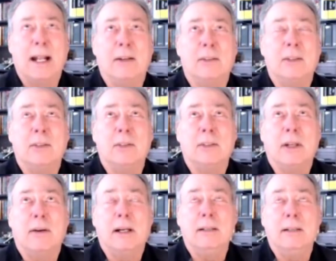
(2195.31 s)
ounces. Is that
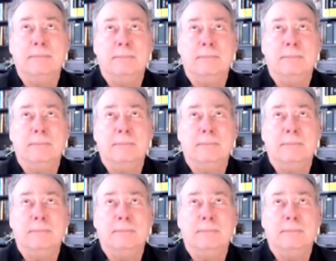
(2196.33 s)
right?